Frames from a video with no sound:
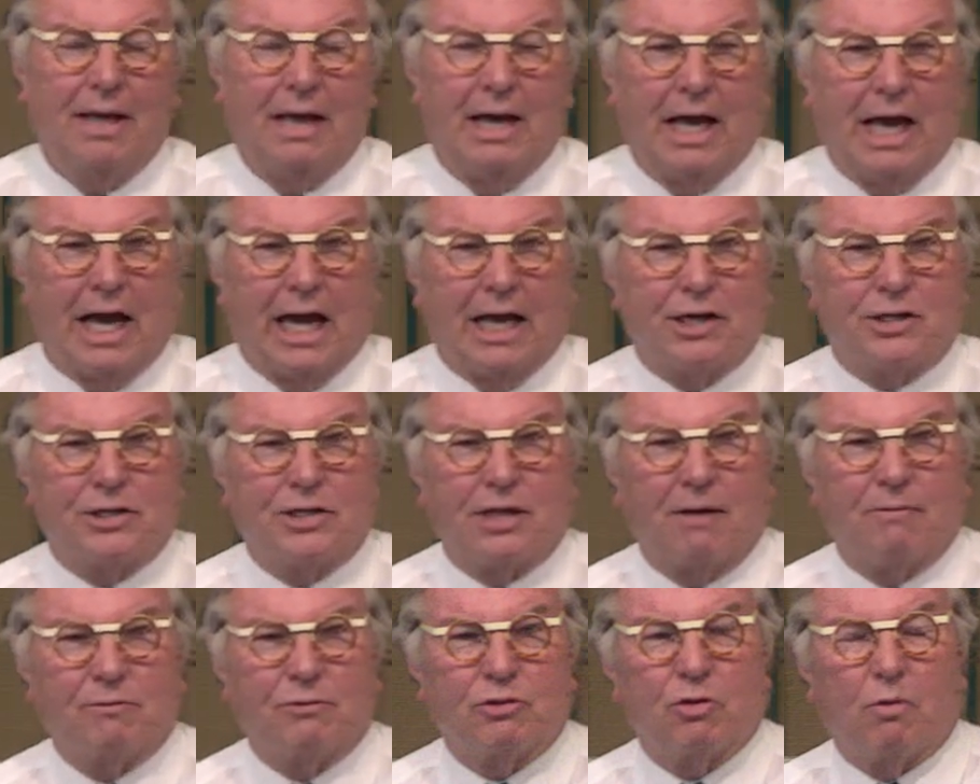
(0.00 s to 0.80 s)
And
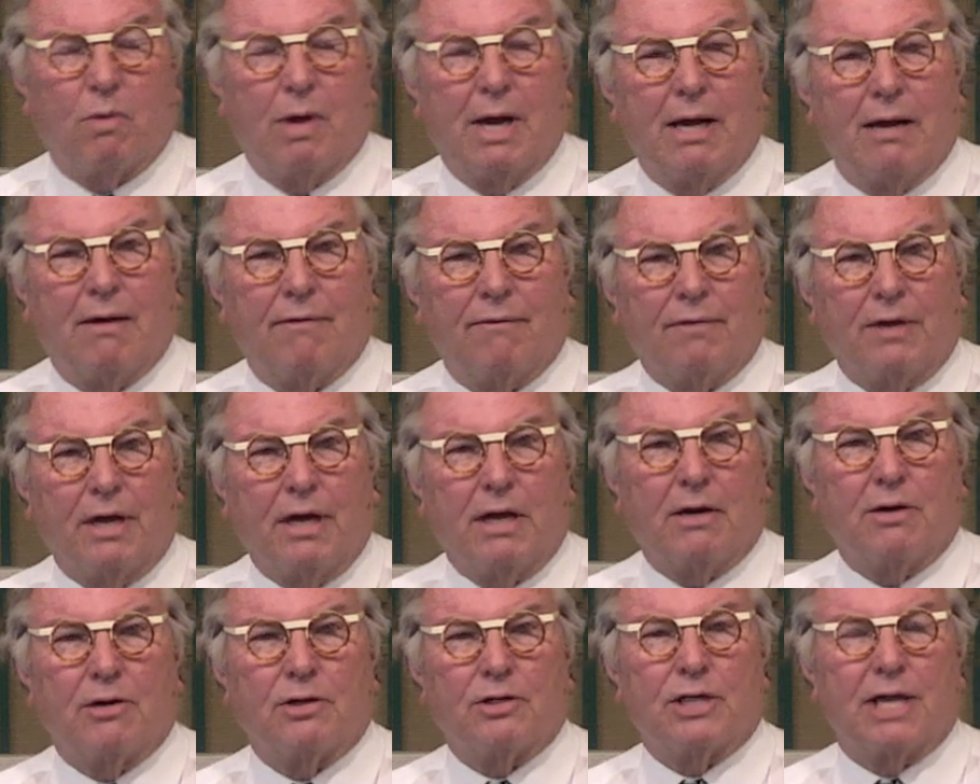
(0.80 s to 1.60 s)
some 12
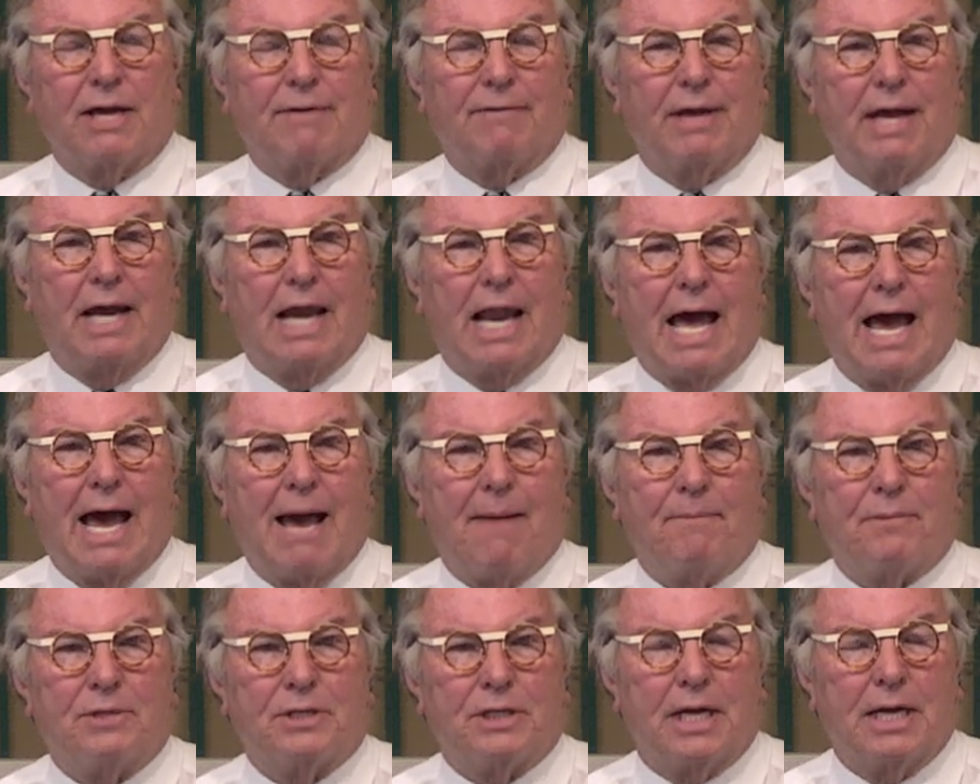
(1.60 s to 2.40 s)
years have
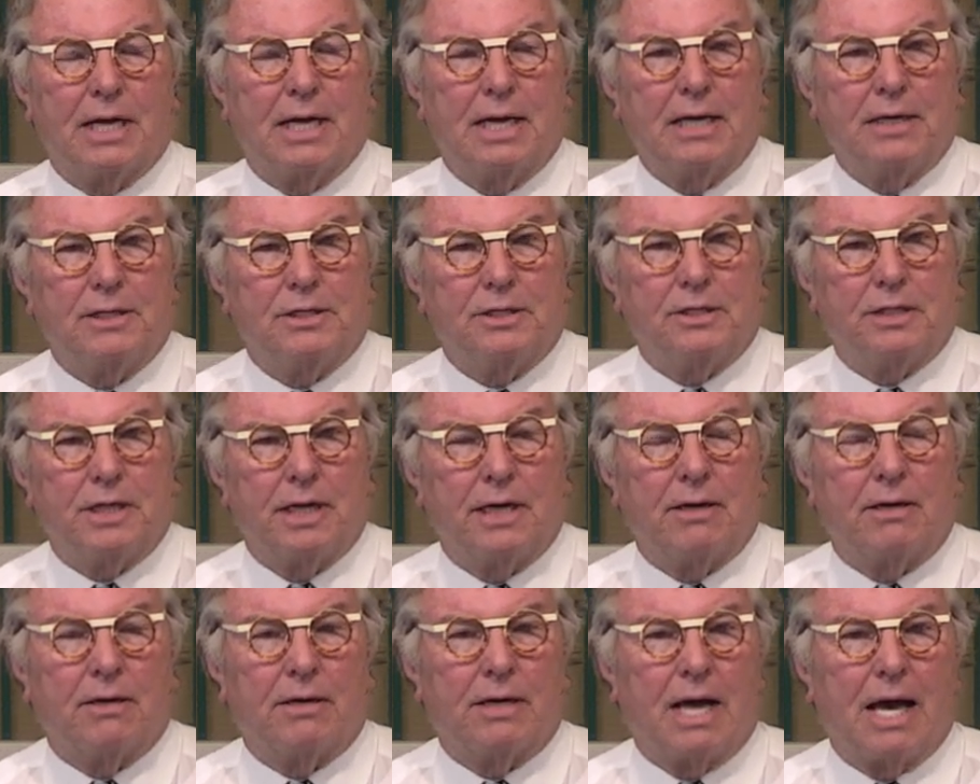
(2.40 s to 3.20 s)
elapsed, and he's
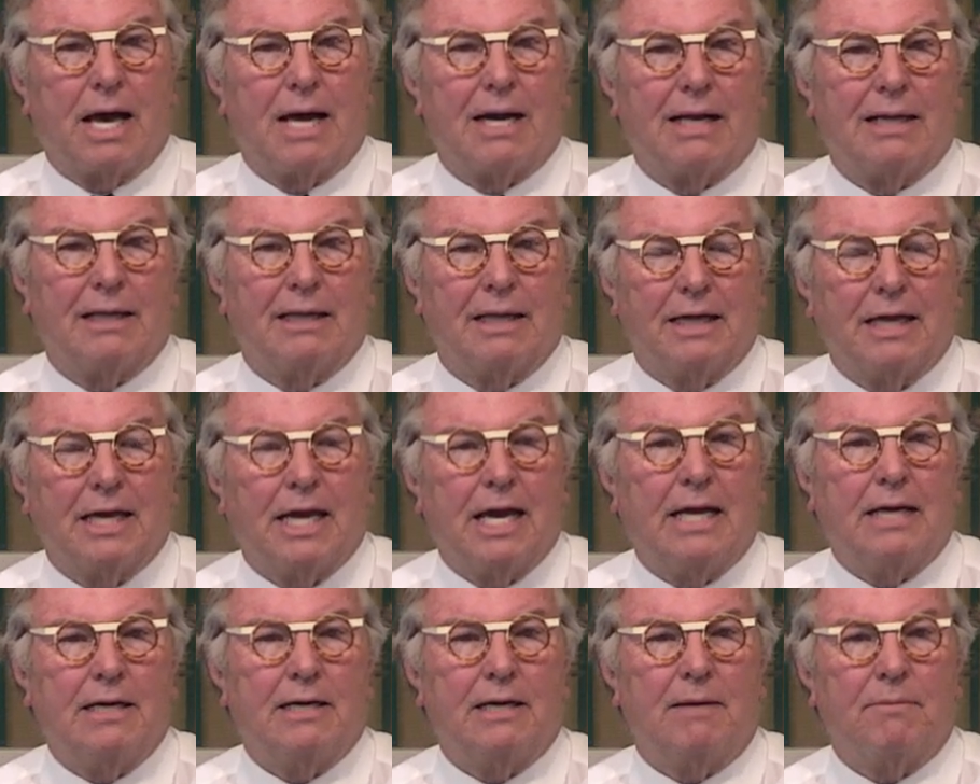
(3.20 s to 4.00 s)
still not in the
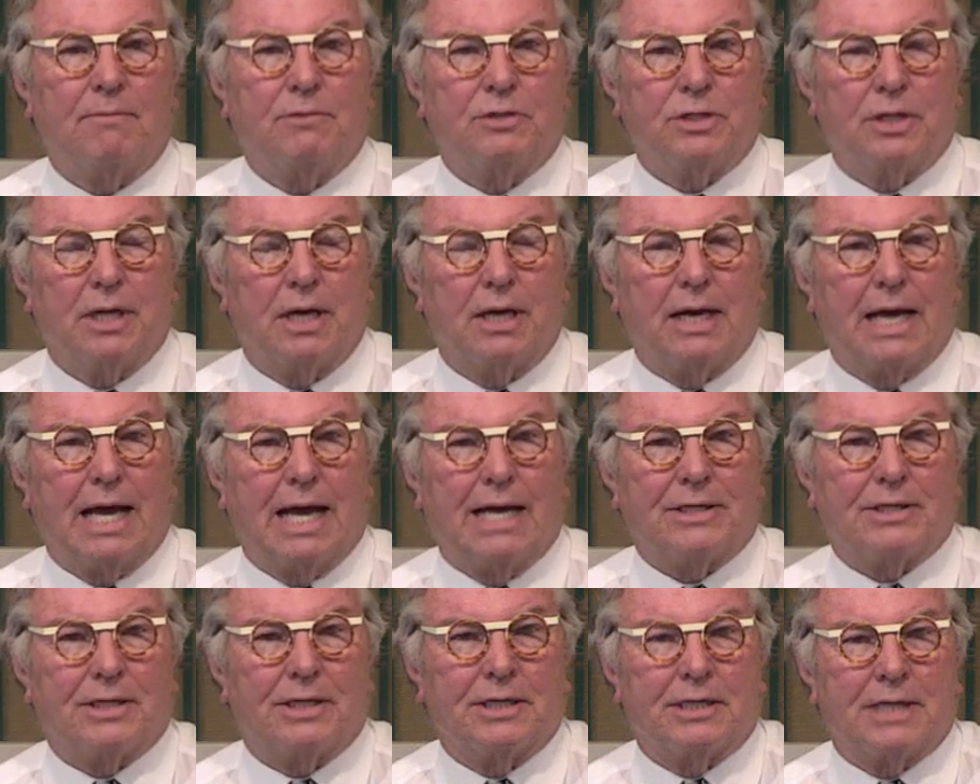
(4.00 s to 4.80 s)
kingdom, still
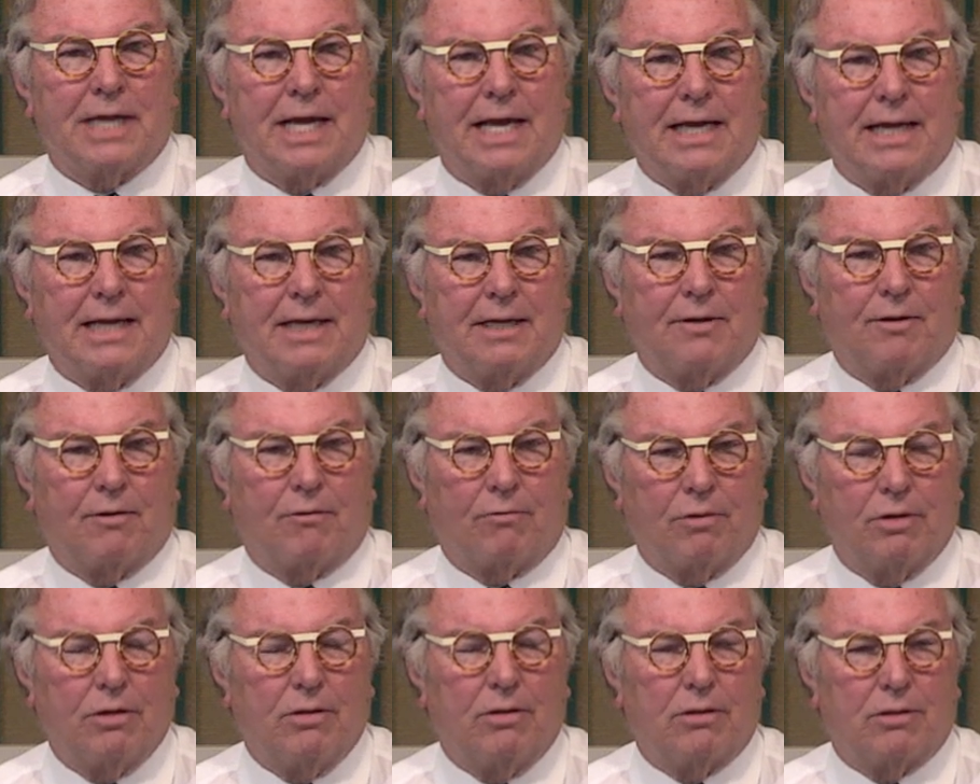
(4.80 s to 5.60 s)
hasn't taken the
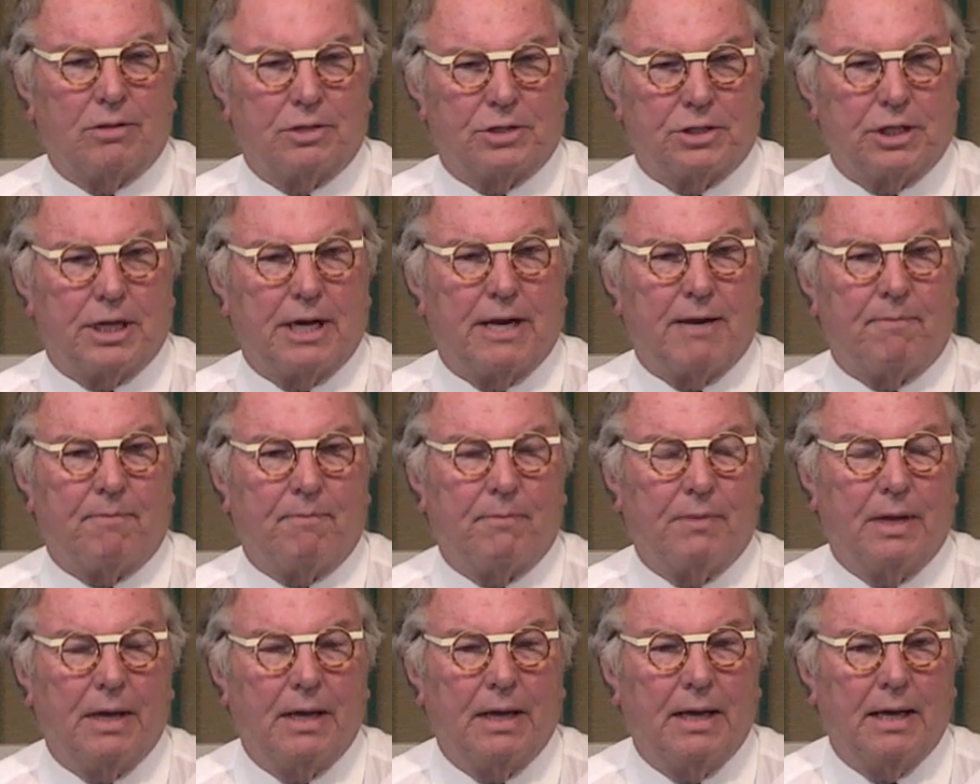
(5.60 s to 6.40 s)

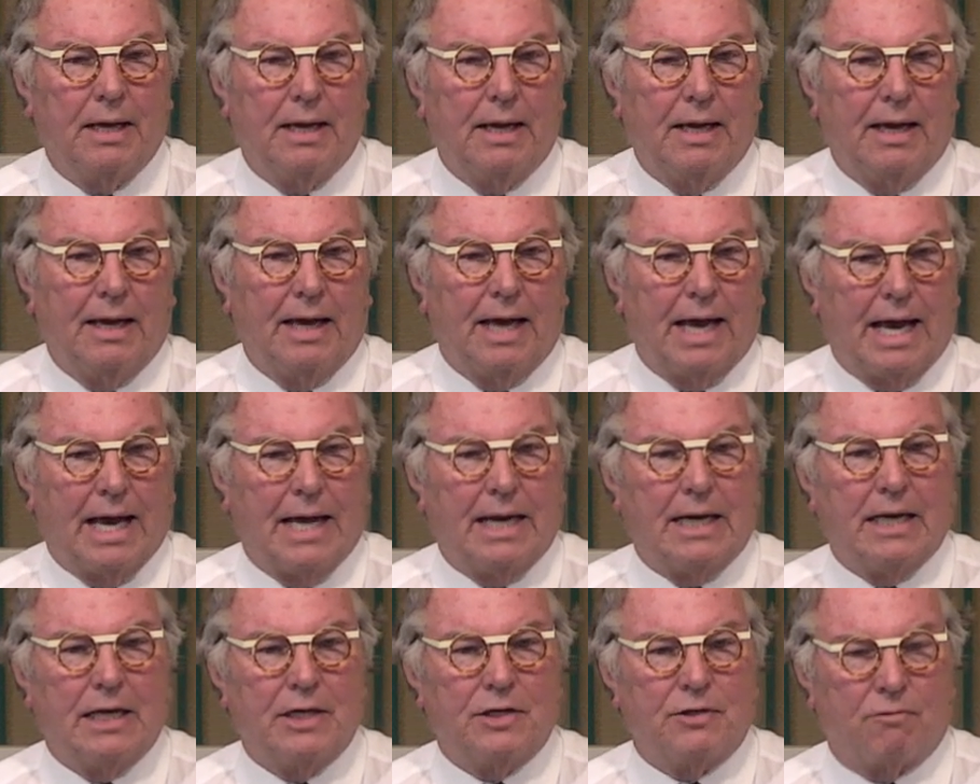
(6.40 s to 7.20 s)
rulership,
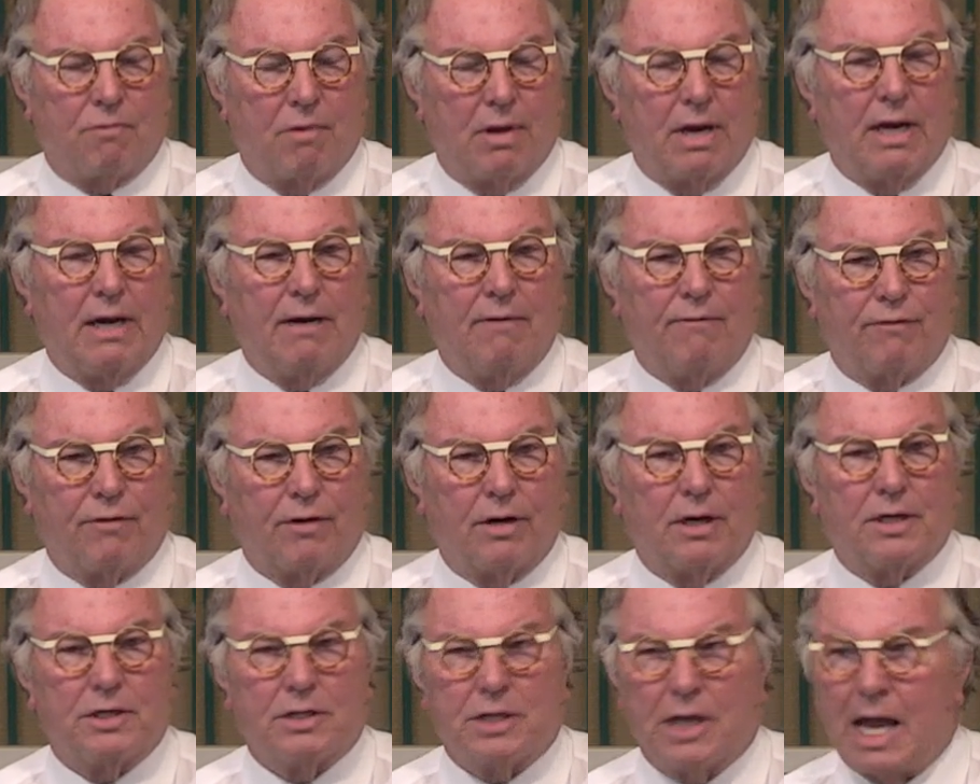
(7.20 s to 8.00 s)
and he's running
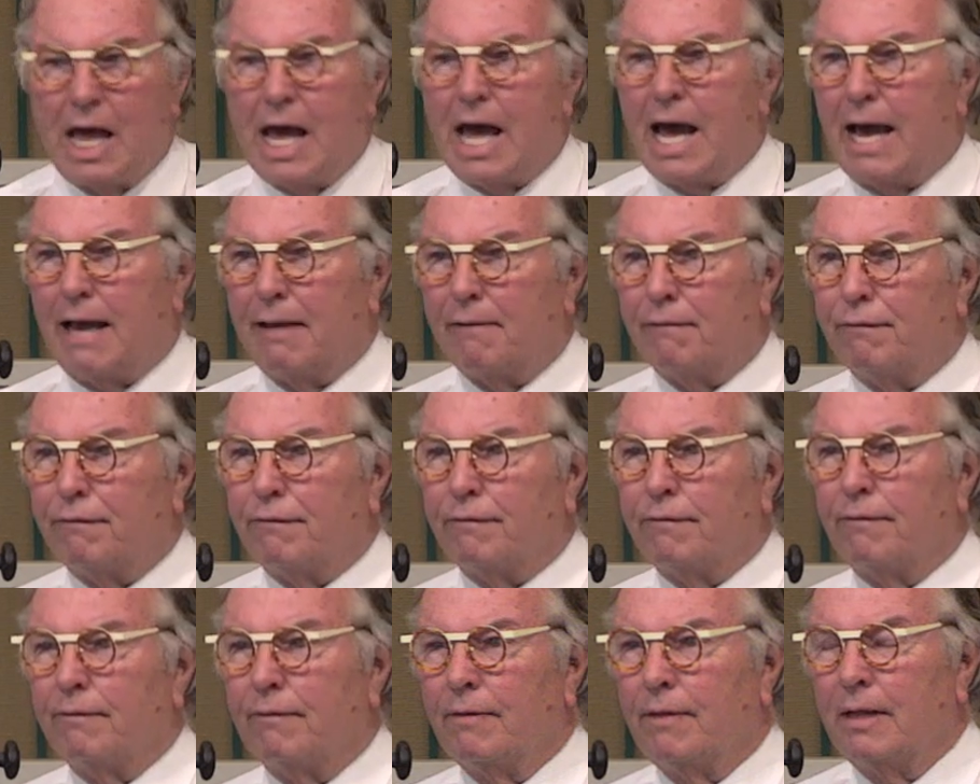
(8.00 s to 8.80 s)
for his life.